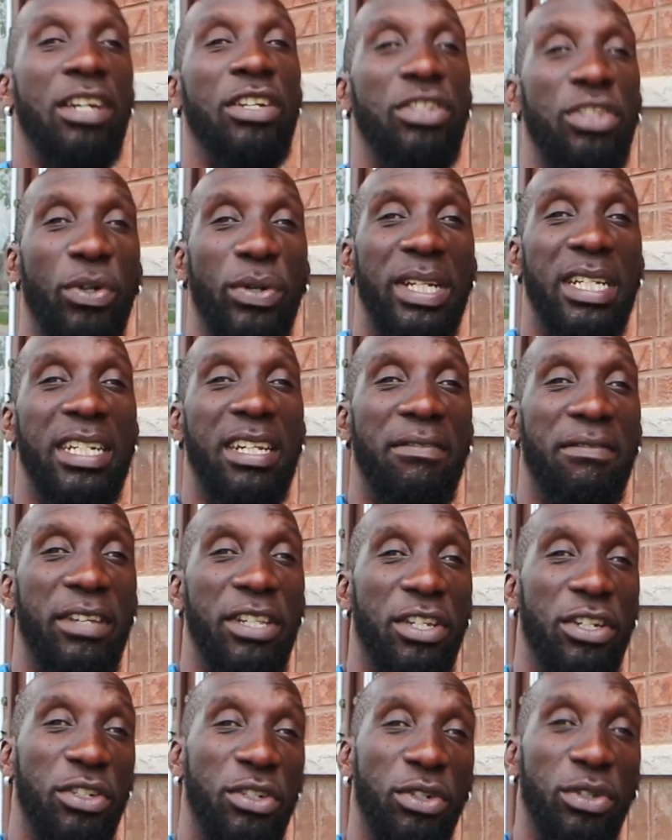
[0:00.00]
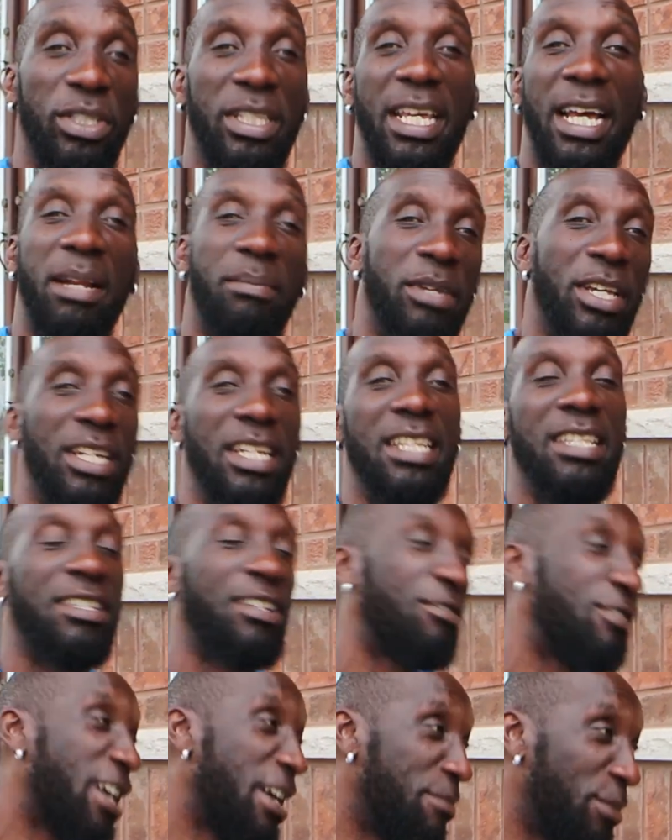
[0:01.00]
Do it in the video. Don't tell me on
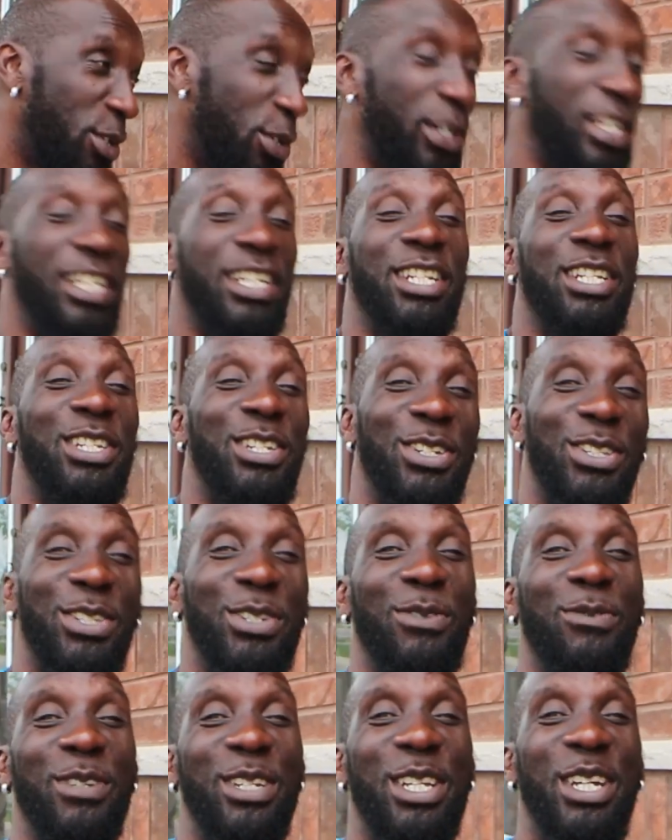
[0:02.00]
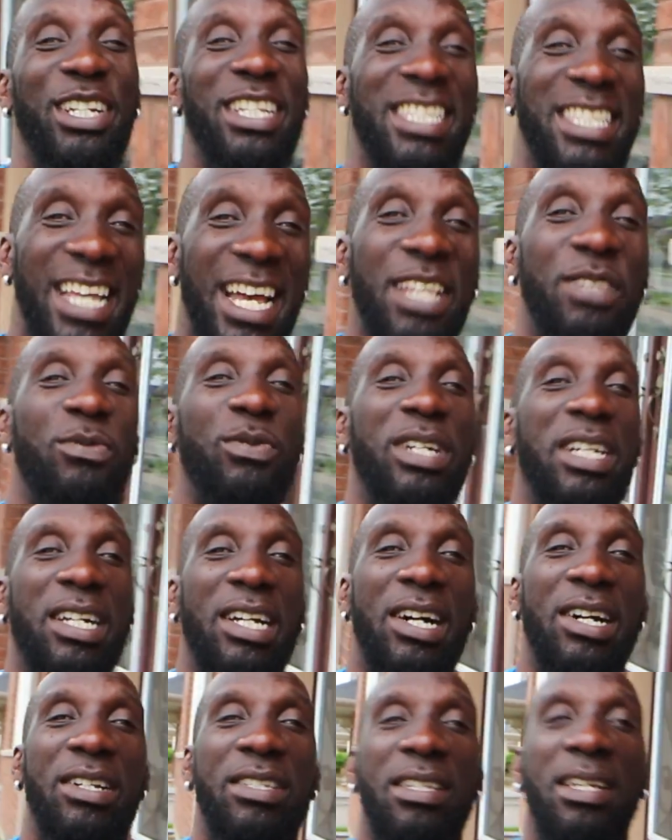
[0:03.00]
Instagram. Do it in the YouTube video, because that's where it
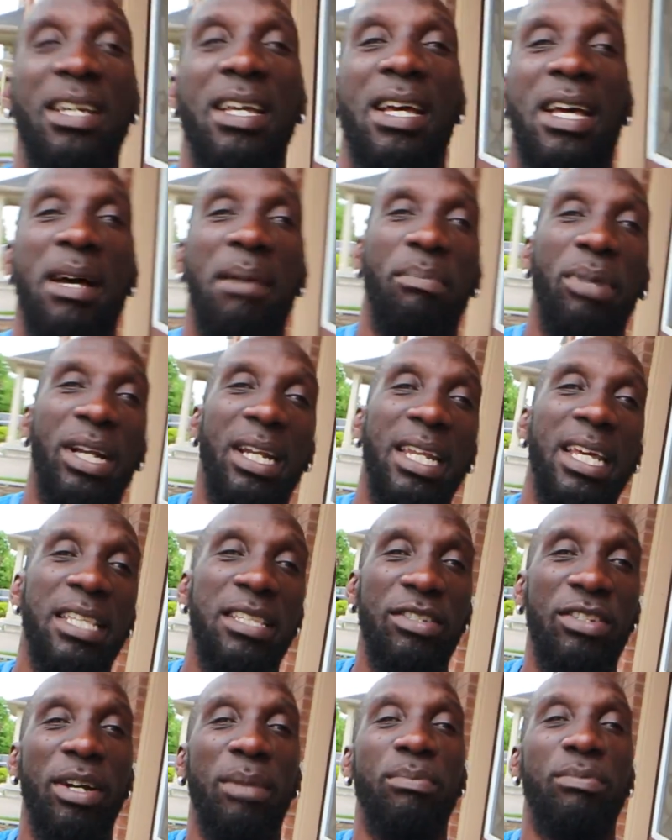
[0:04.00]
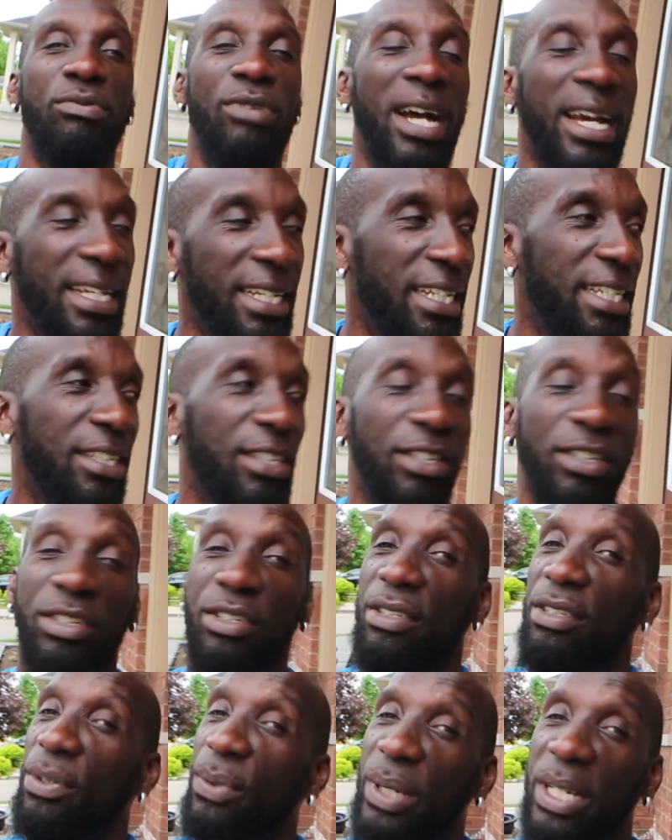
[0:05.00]
counts. But let's jump right
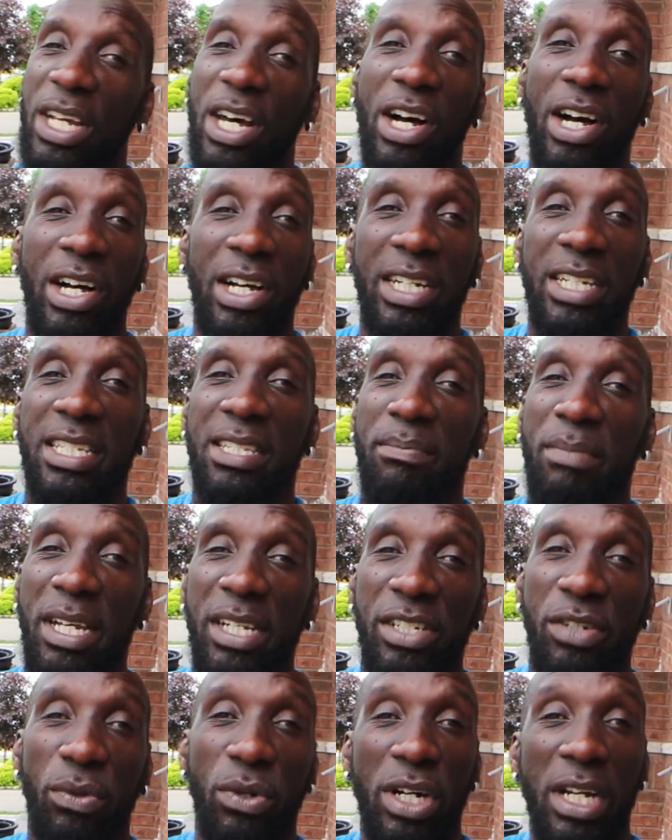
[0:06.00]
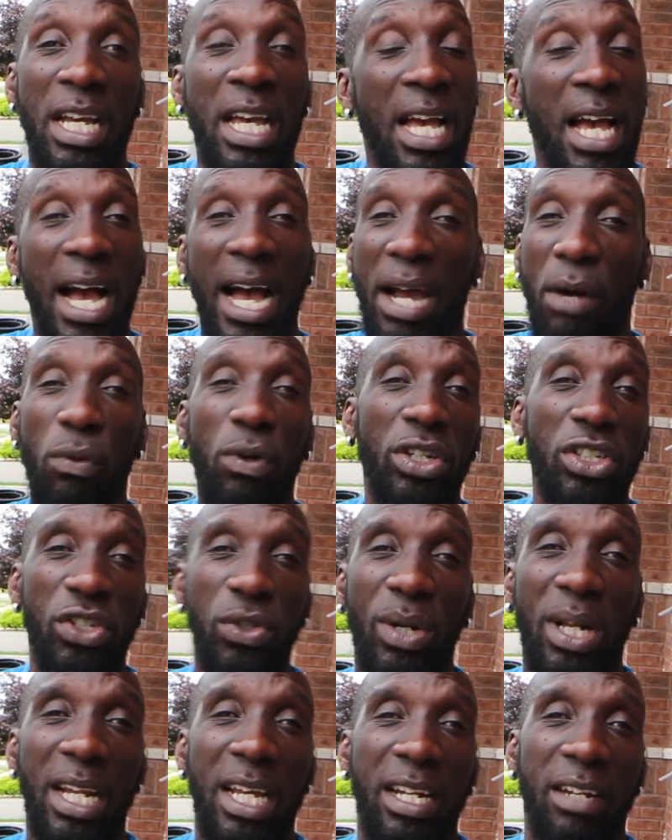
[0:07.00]
into doing all this major work. I won't
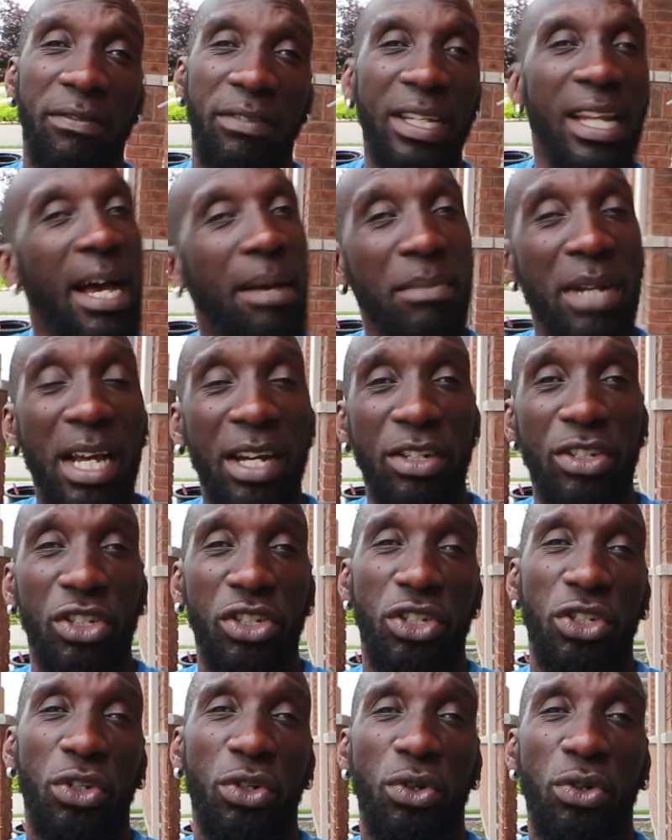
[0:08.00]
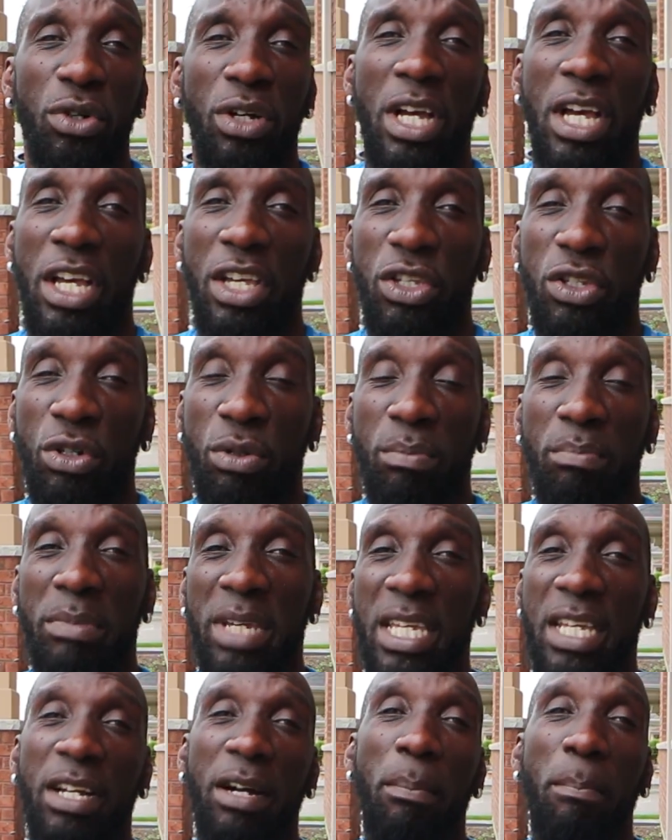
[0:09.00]
show a lot of it. I'm not going to show you
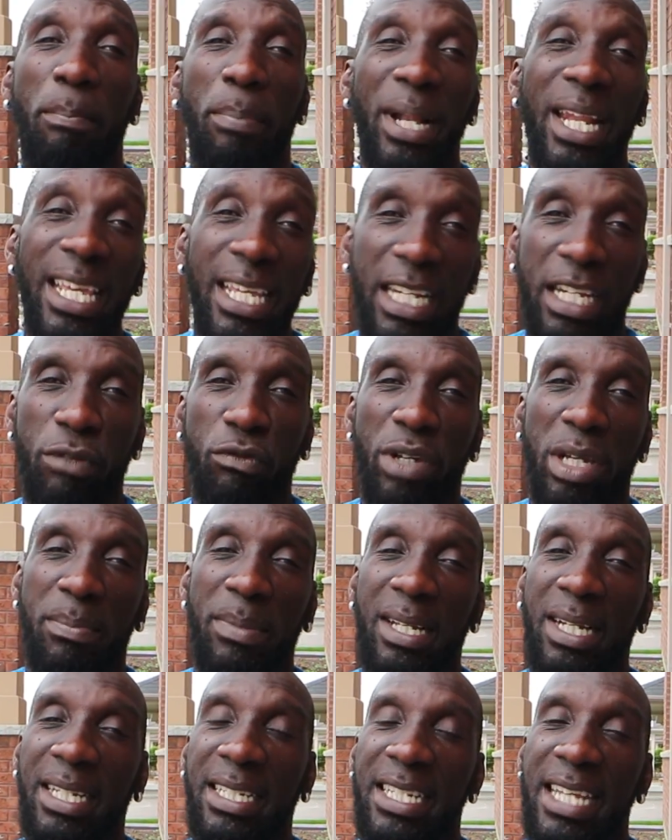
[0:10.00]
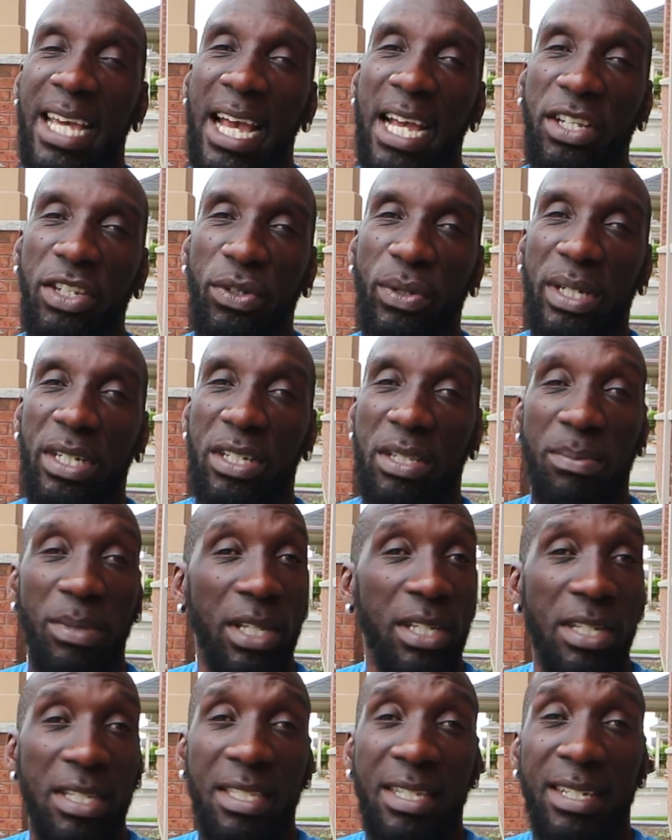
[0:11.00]
me completely rebuilding the actuators,
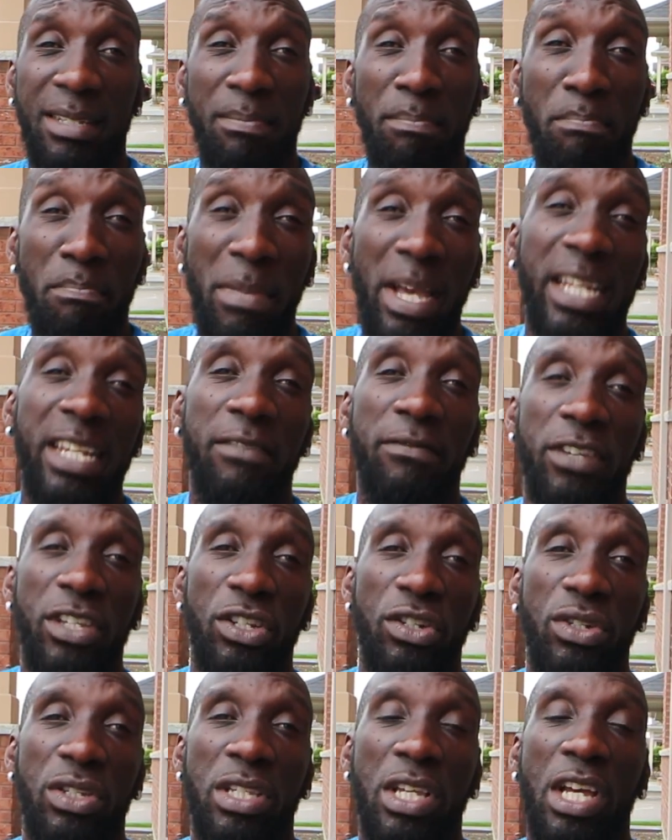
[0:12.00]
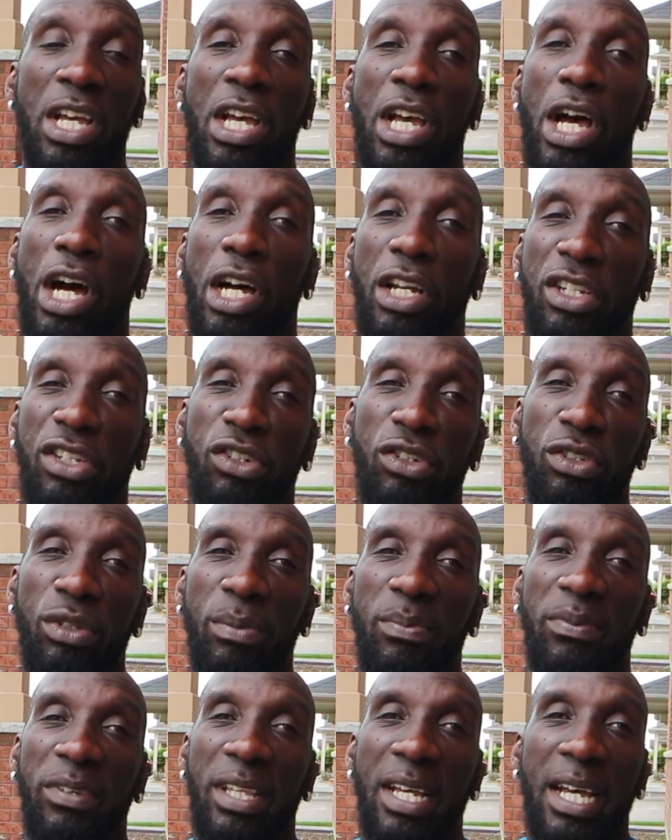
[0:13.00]
because there's many videos on
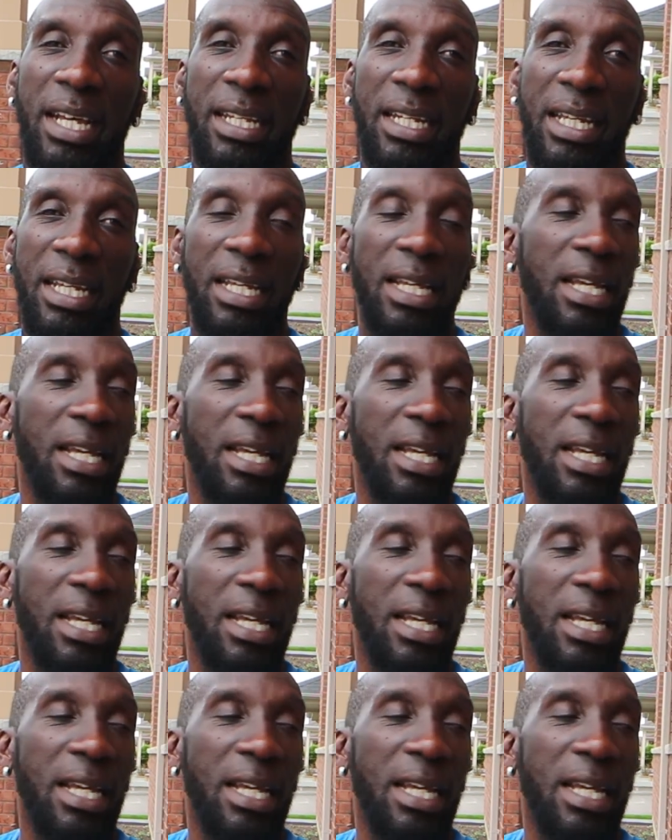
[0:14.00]
YouTube for that.